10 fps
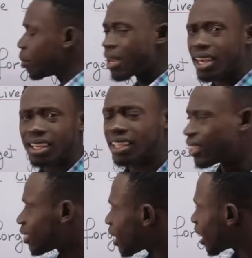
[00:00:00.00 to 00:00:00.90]
Mais
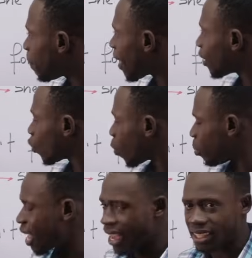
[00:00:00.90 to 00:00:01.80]
ça qui peut être
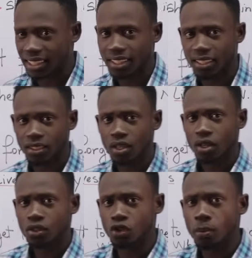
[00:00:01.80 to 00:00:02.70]
complexe.
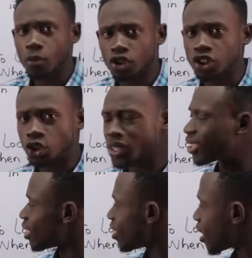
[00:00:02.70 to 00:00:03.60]
The most
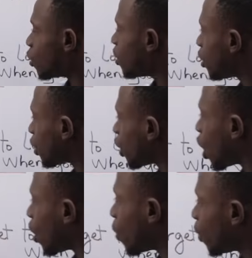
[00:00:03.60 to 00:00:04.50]
interesting thing you need to
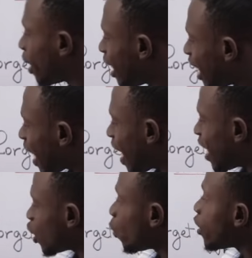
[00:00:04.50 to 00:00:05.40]
know
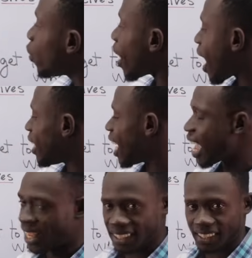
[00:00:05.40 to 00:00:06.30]
is when you add
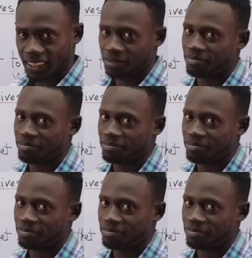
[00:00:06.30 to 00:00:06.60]
S.